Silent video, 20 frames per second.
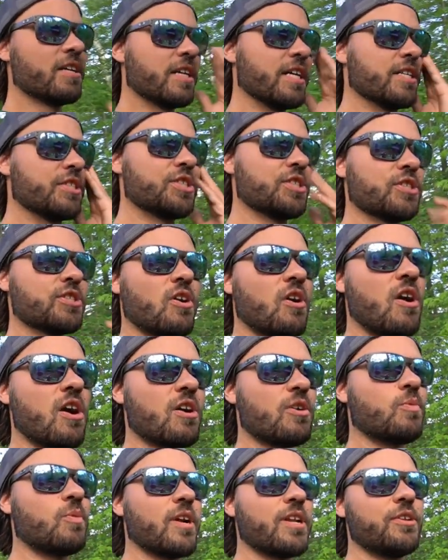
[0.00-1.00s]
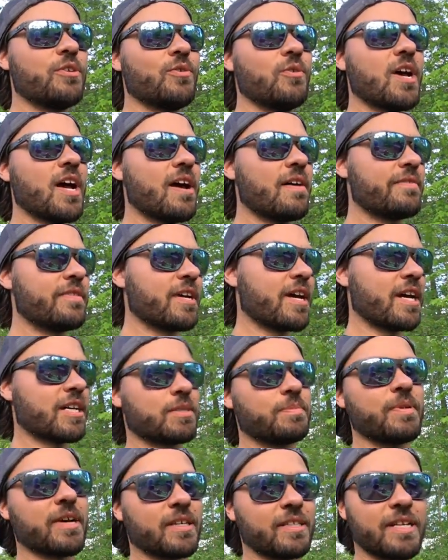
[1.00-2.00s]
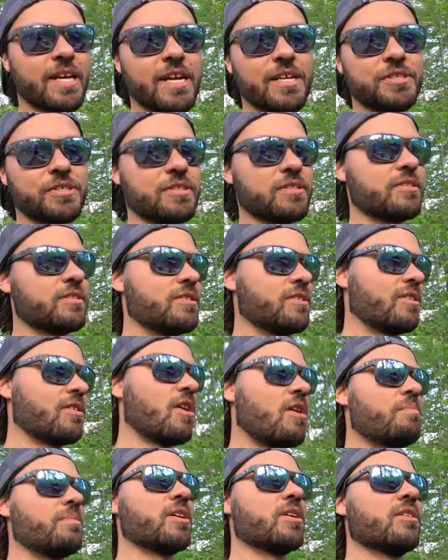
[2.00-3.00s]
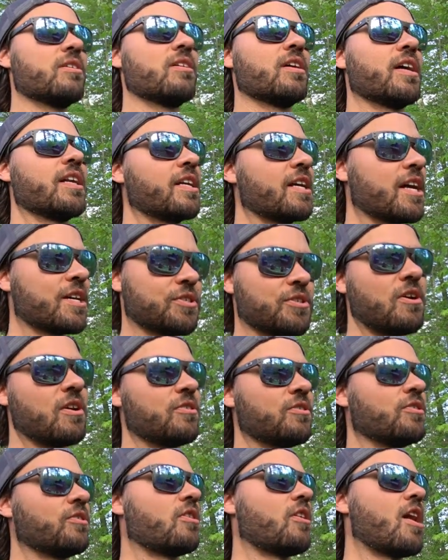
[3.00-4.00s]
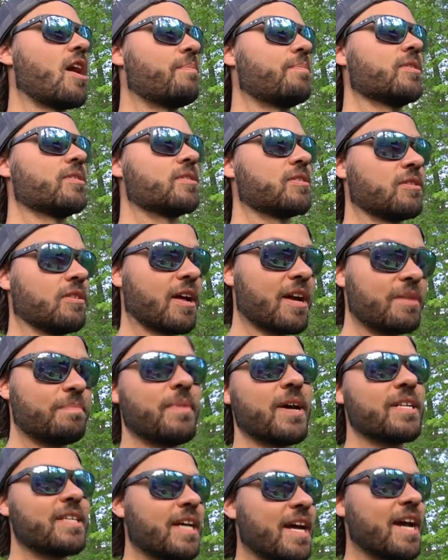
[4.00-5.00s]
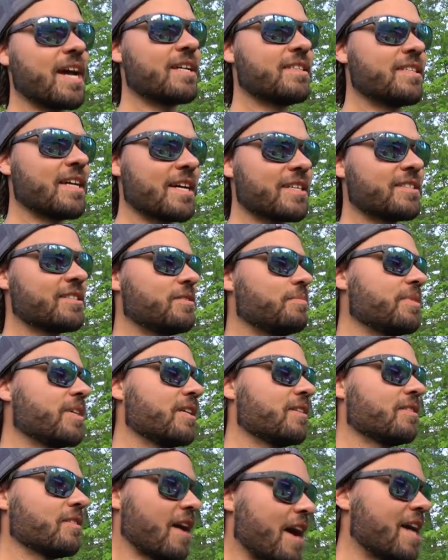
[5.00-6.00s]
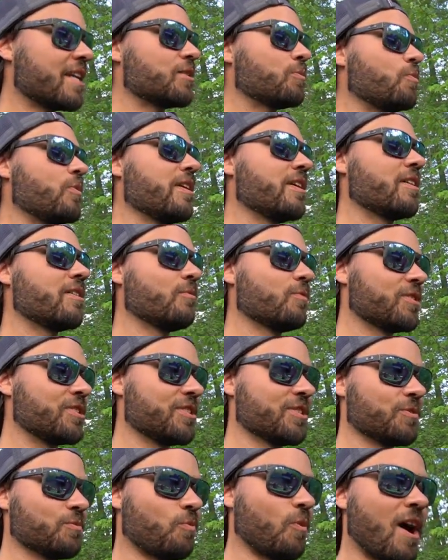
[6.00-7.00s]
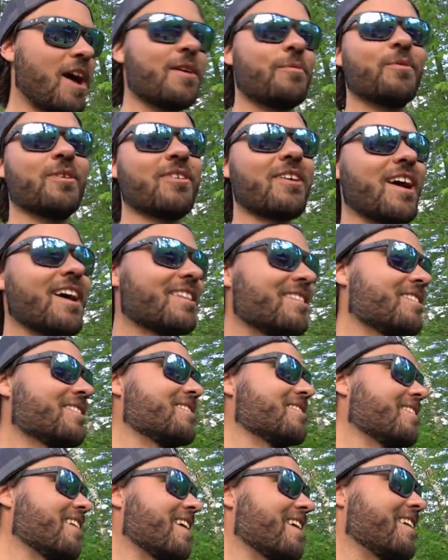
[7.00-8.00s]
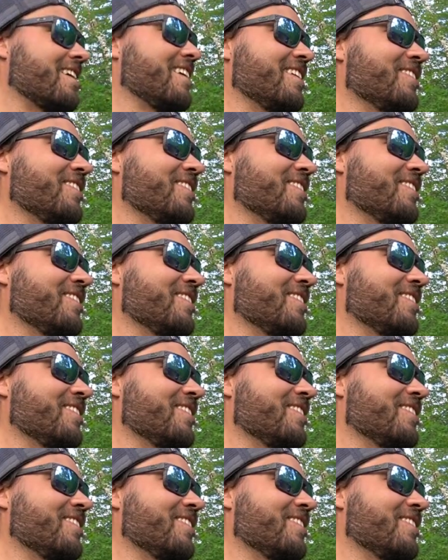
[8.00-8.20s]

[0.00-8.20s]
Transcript: It's just hard when you have the expectations to come here and catch 100 crappies. Like my dad texted me last week, which is why we were at this lake,